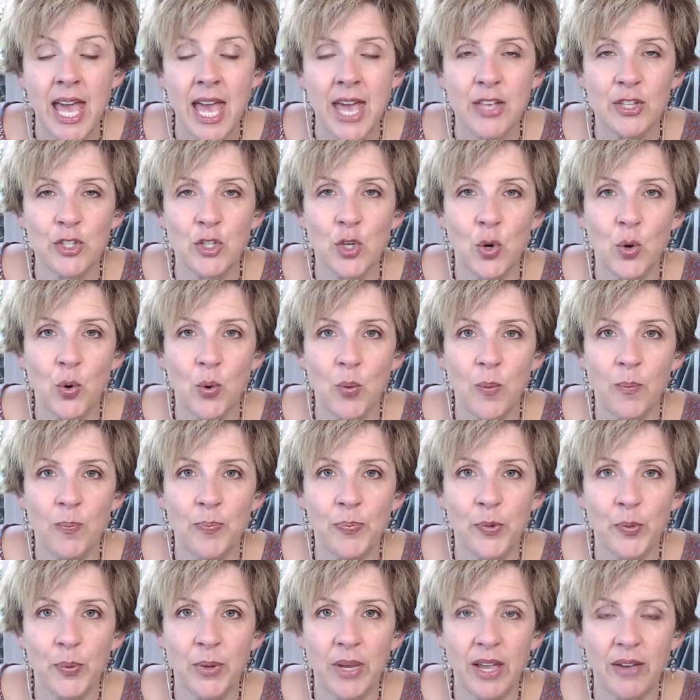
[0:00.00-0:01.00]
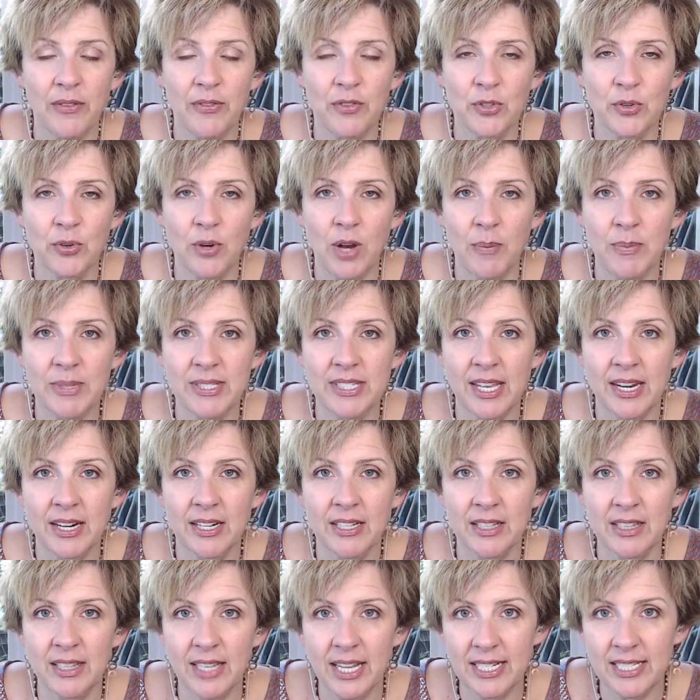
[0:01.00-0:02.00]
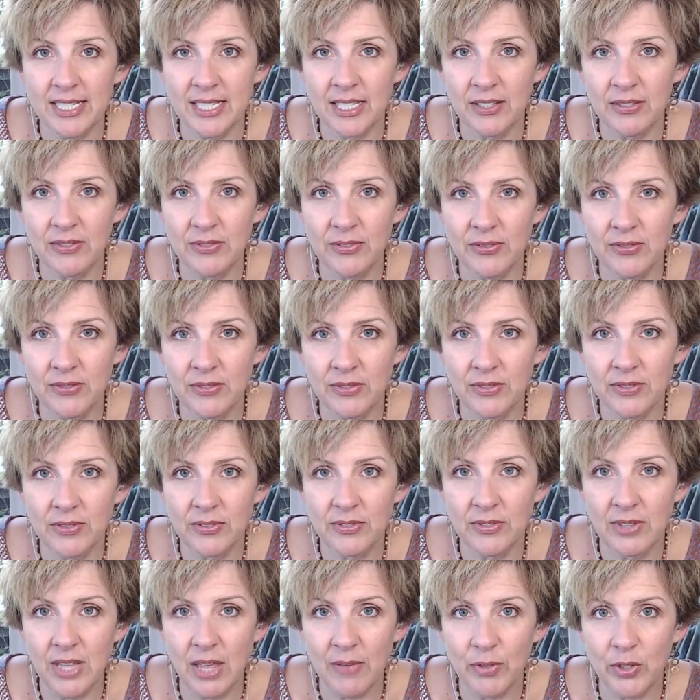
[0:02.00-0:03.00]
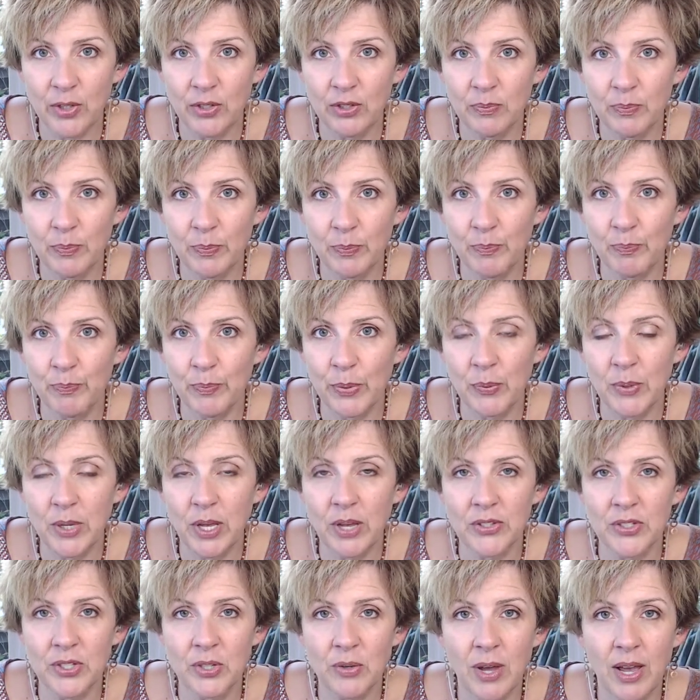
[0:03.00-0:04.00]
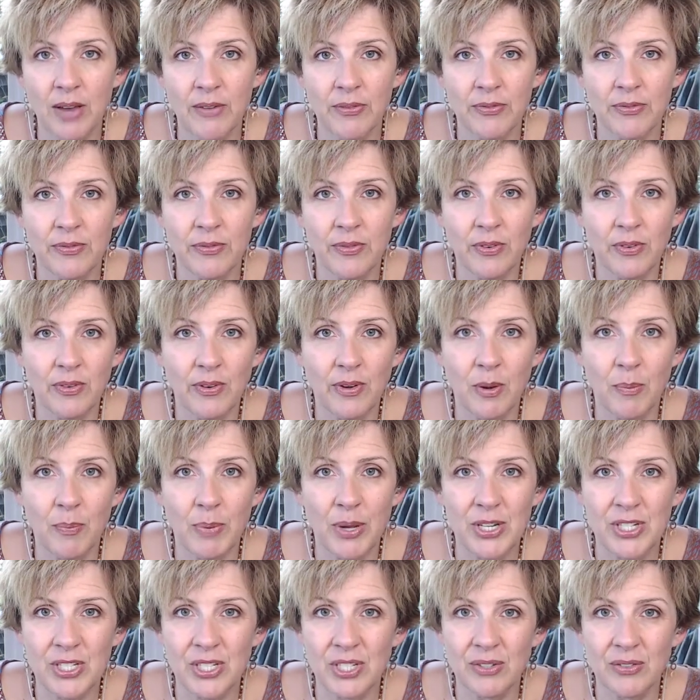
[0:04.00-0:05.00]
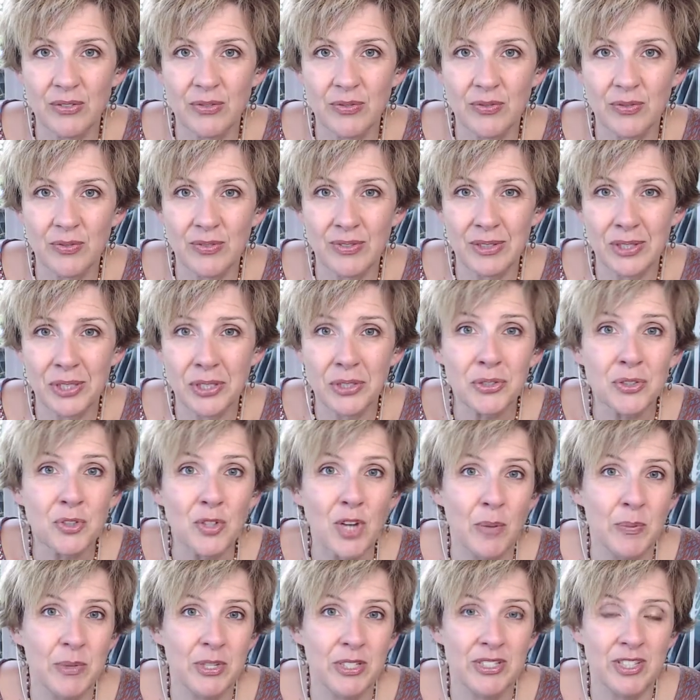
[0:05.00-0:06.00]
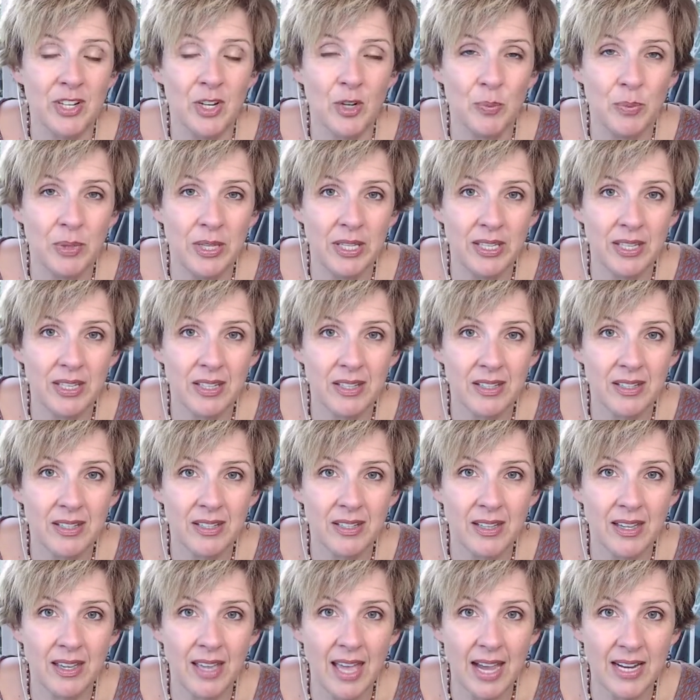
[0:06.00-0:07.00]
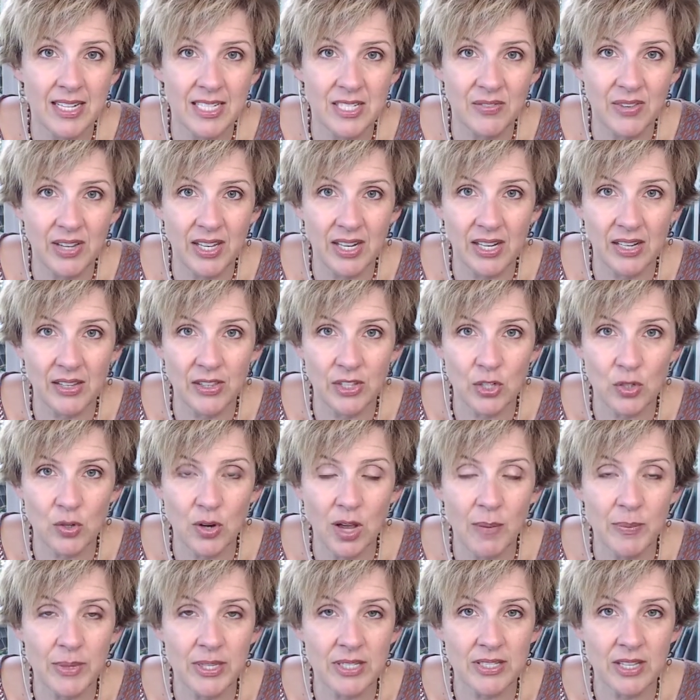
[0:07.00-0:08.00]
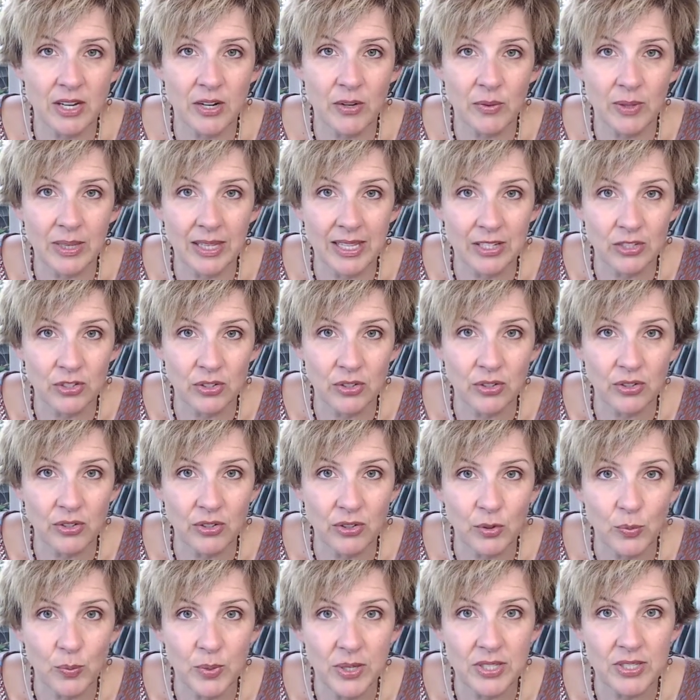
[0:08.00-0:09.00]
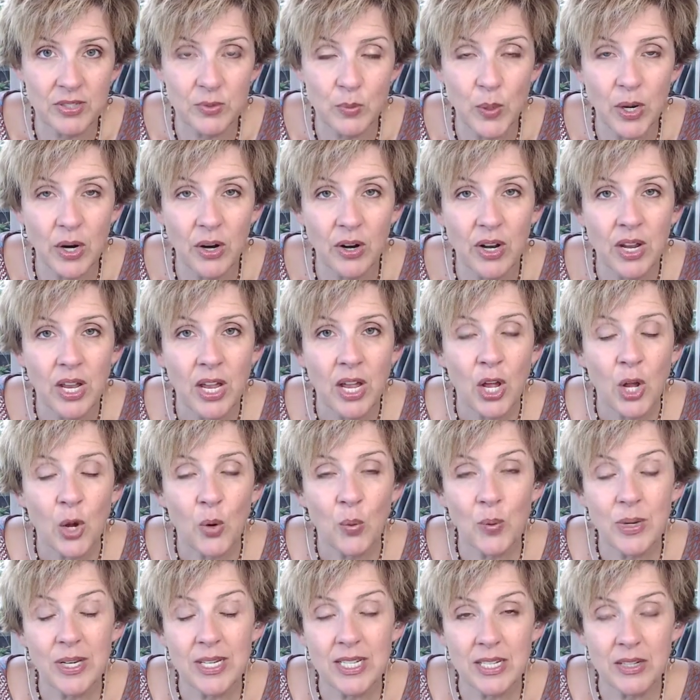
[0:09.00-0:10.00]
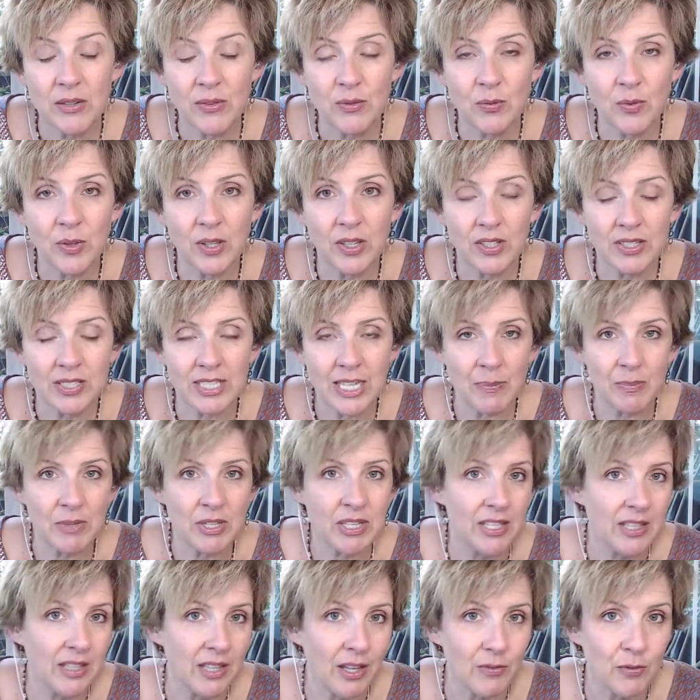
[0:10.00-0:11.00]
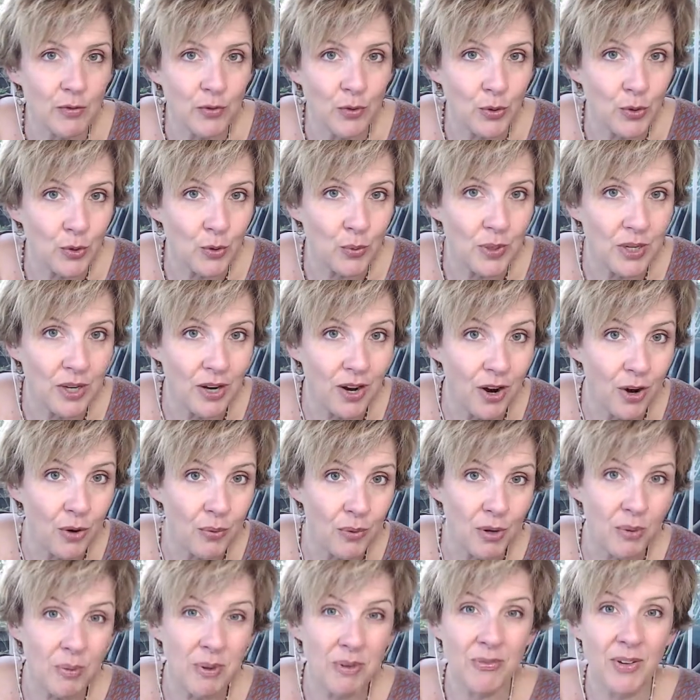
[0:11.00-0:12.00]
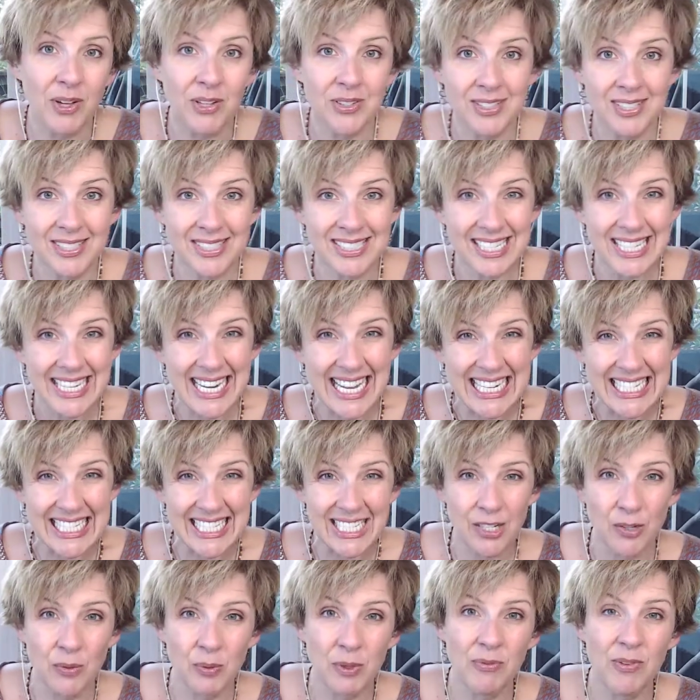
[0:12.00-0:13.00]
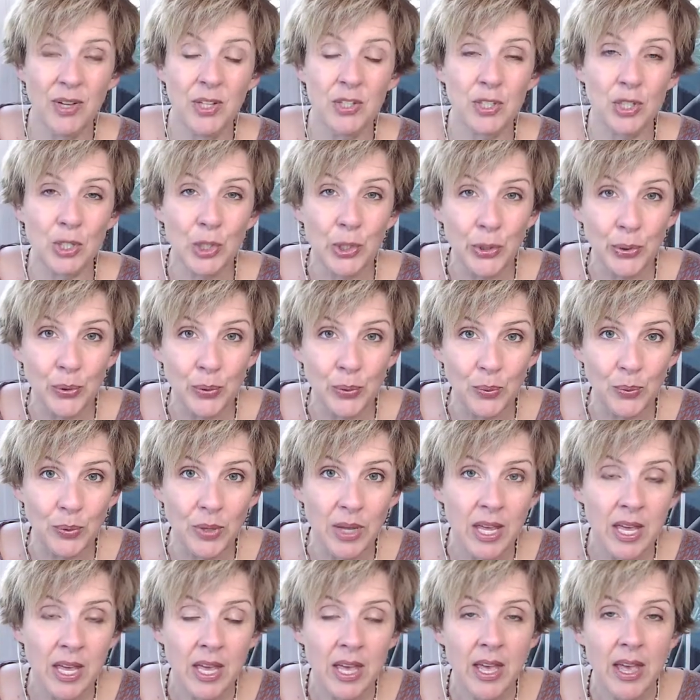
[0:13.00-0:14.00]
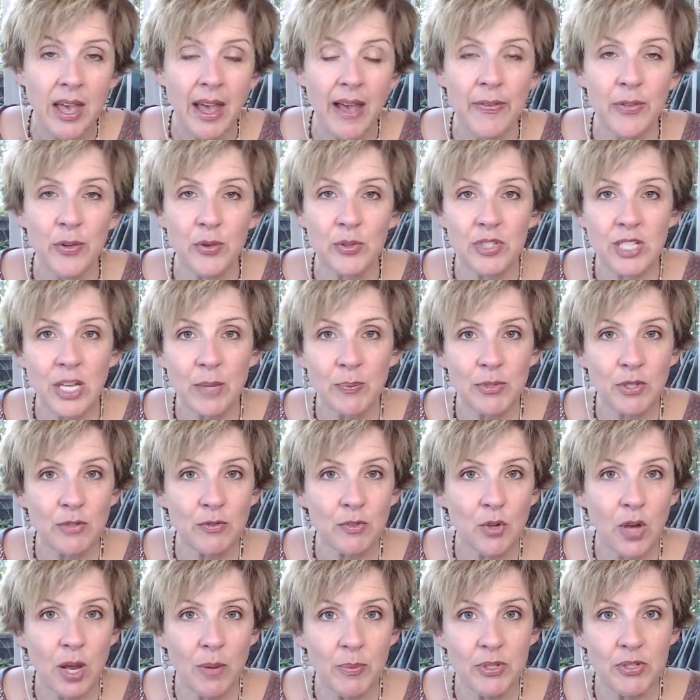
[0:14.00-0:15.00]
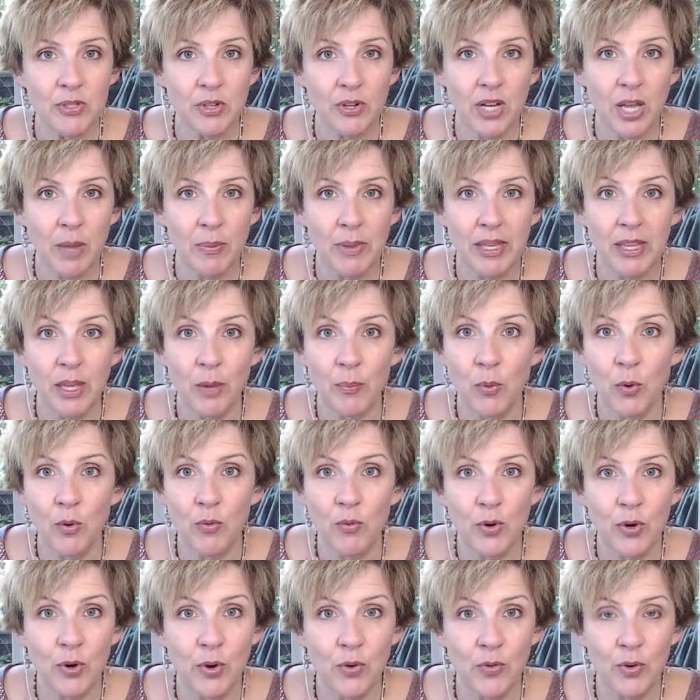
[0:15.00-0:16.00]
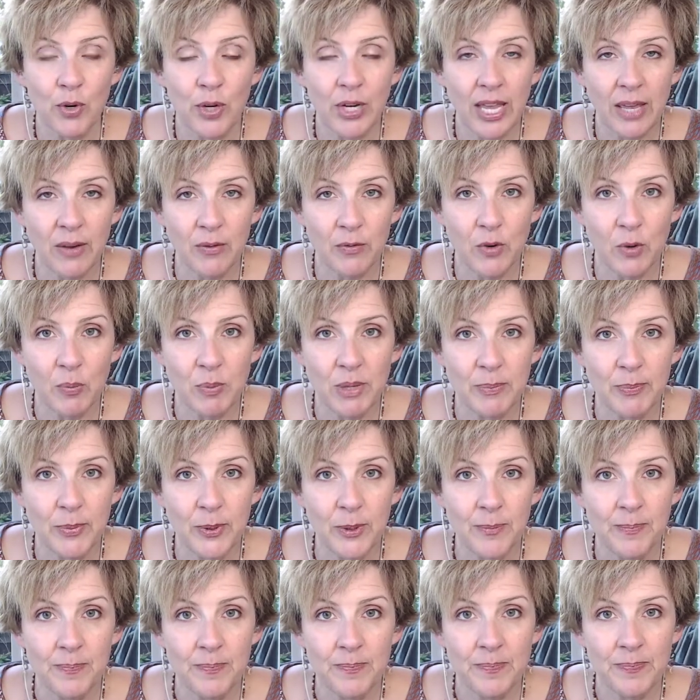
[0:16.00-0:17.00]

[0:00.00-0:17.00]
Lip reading: So we have traumas on a collective level, but we also have a bunch of little traumas that are being activated, the traumas that are relational, the ones where we didn't feel accepted and loved for who we are, where we felt disconnected or we felt alone. And those types of traumas are coming up over and over again for people.